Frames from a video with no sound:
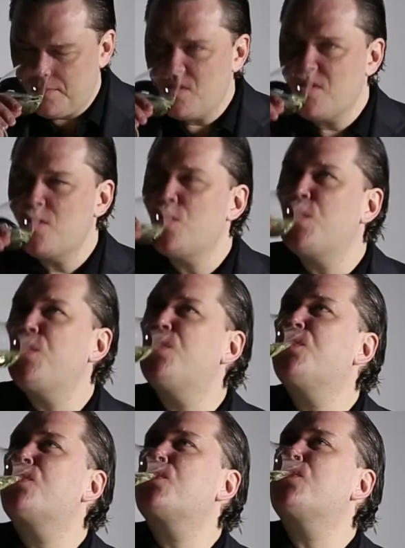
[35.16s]

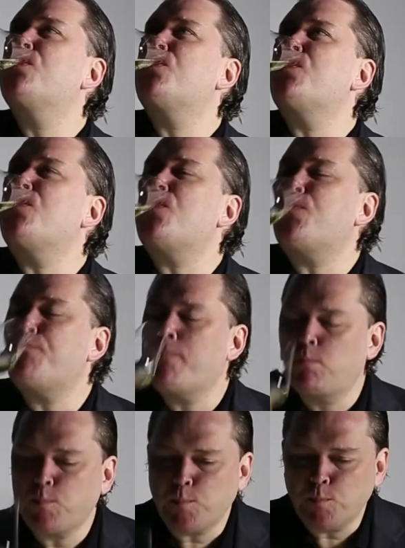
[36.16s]

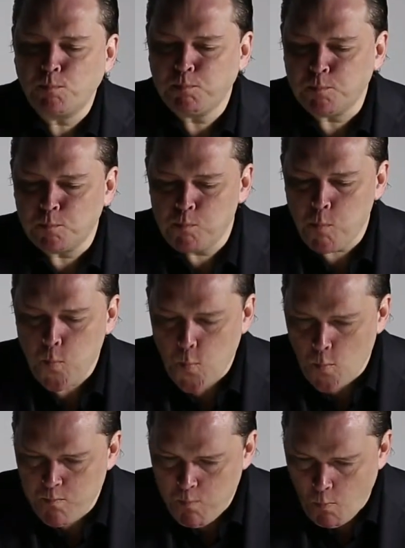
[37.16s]

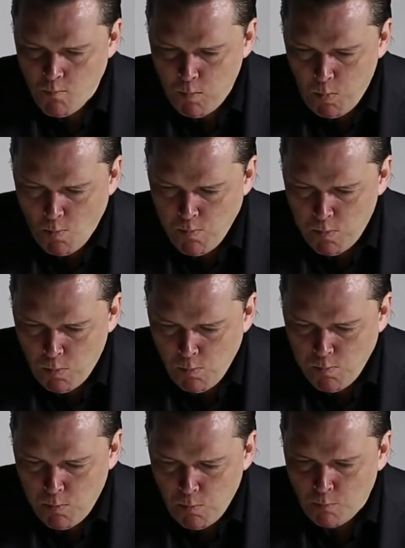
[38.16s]

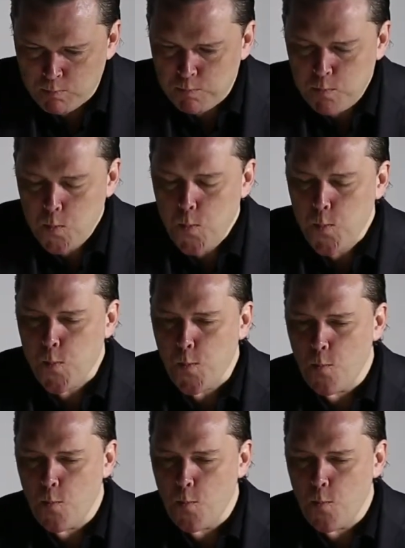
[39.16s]
Nothing is said.